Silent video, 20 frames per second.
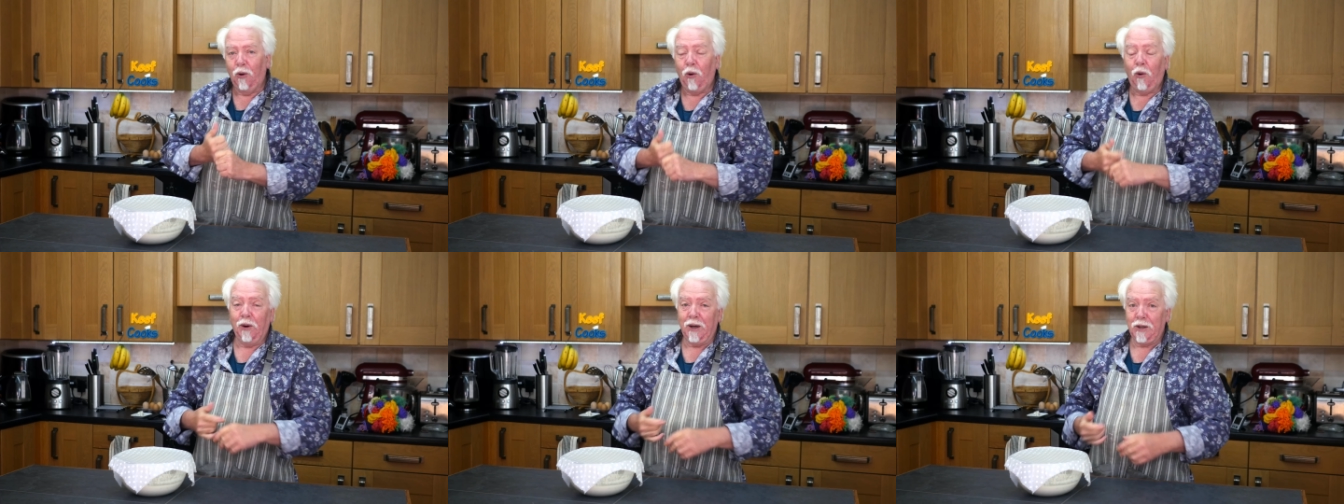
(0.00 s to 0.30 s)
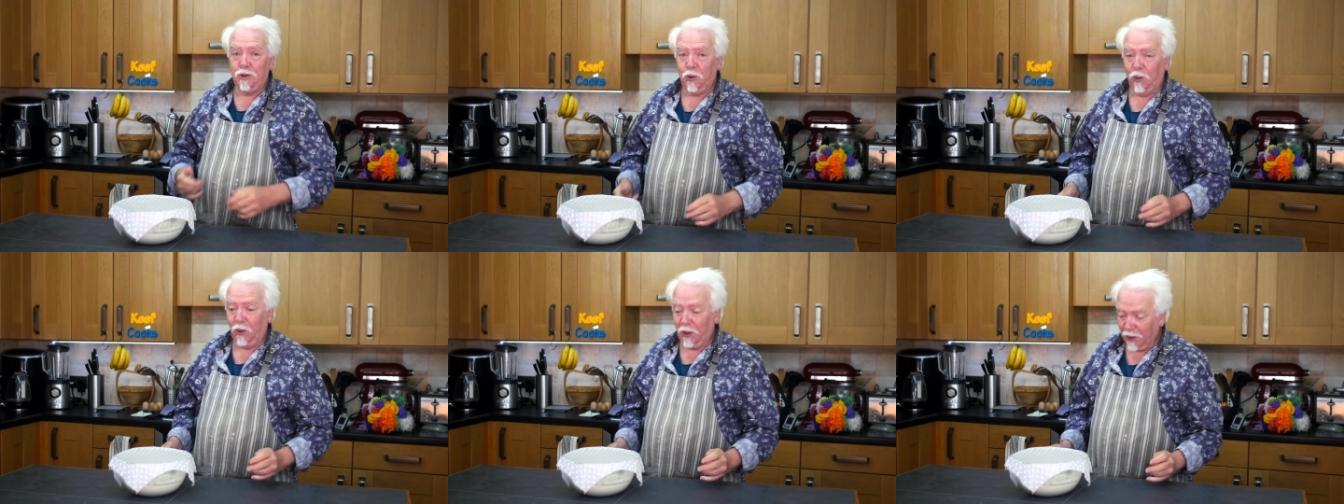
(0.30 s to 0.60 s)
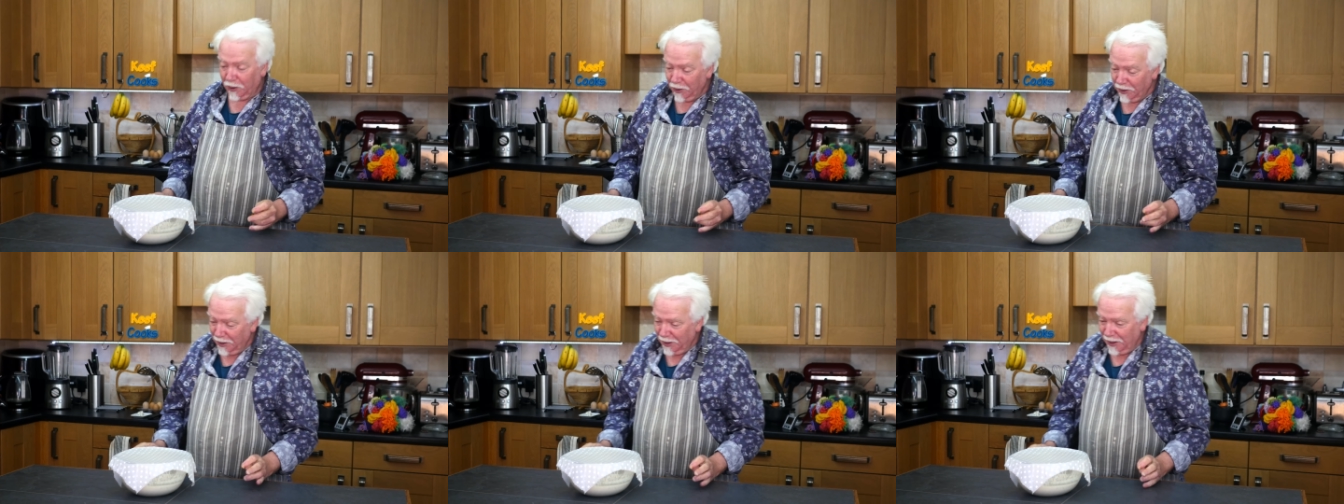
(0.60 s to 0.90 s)
or at all.
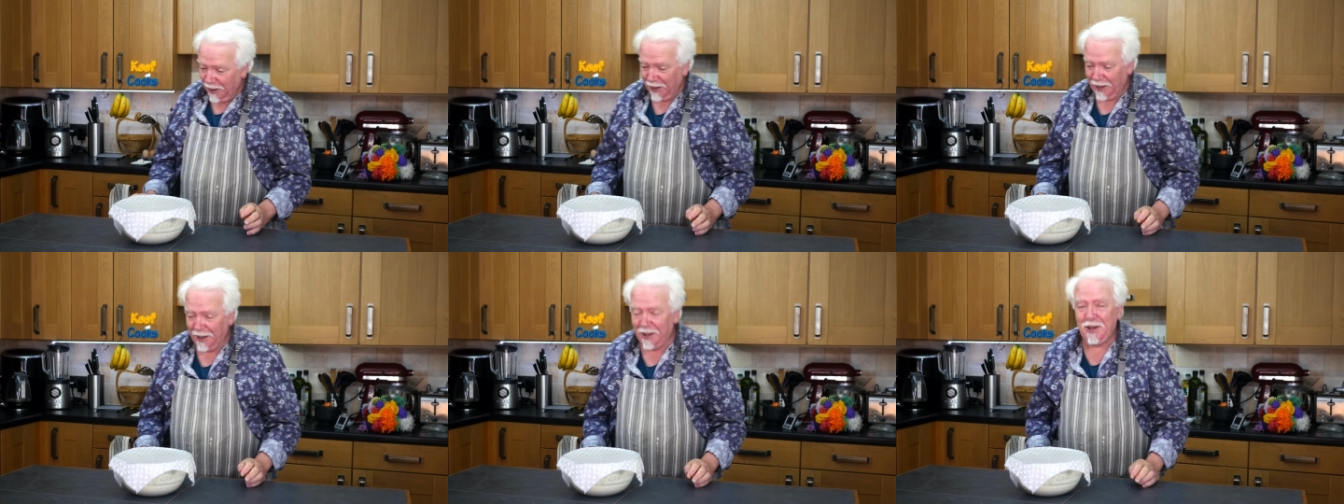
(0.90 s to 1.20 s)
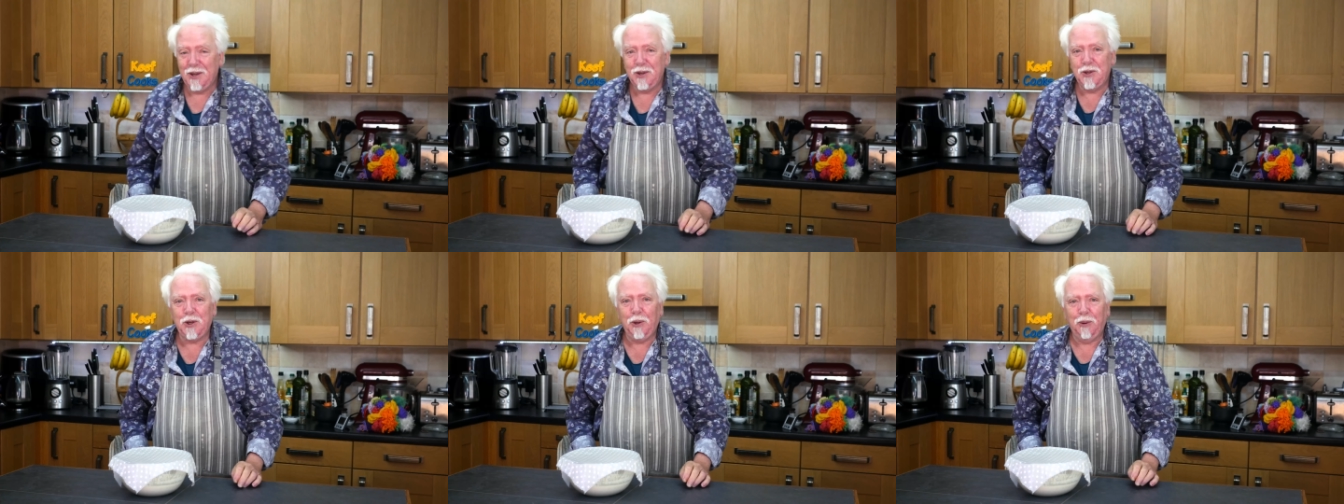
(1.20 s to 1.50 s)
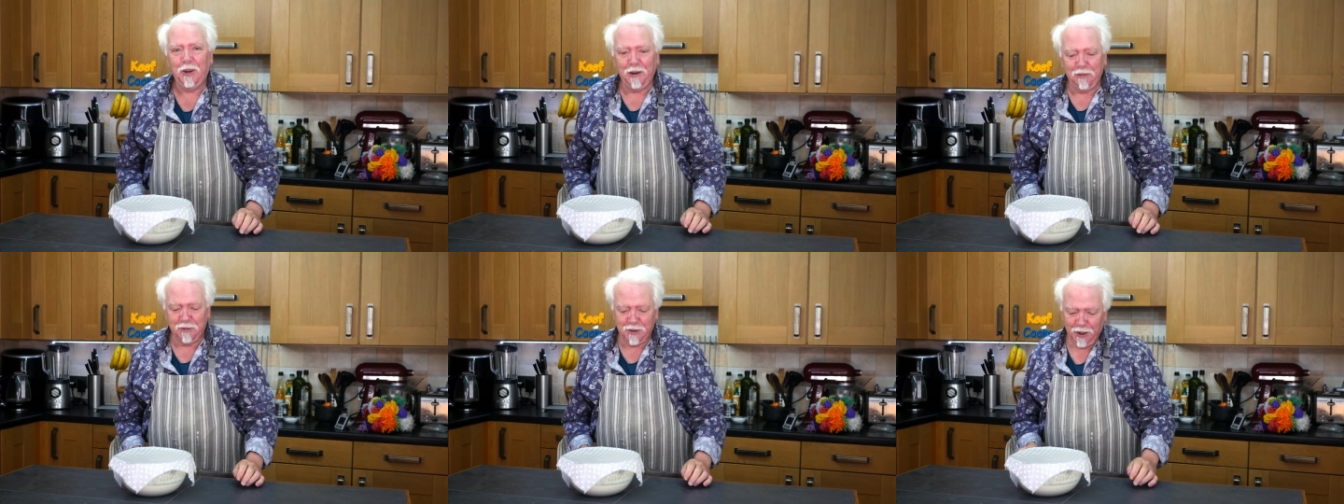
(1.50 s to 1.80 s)
So
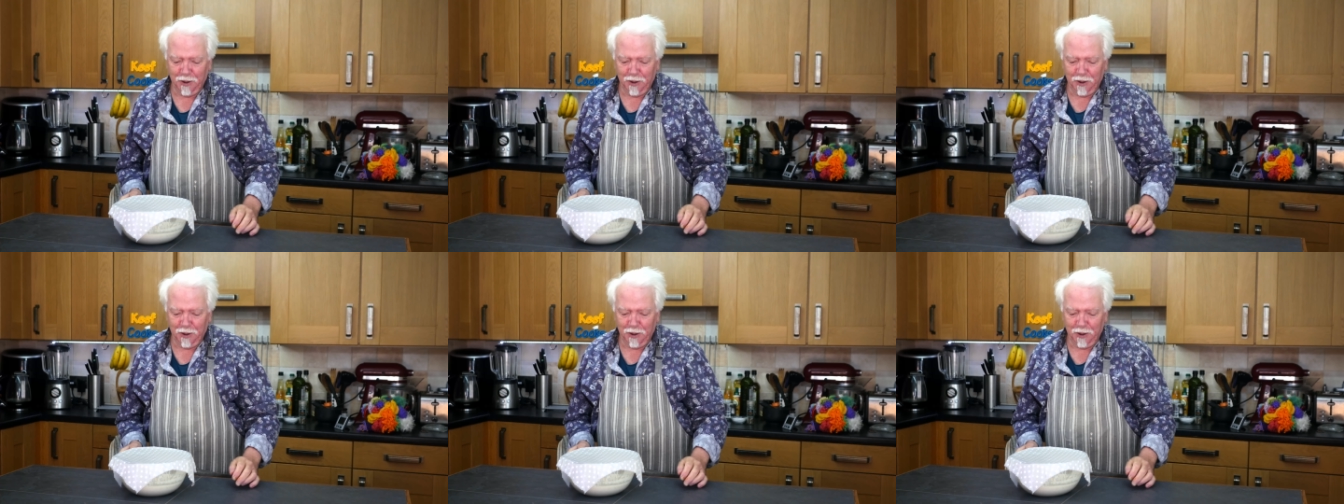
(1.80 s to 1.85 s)
I left it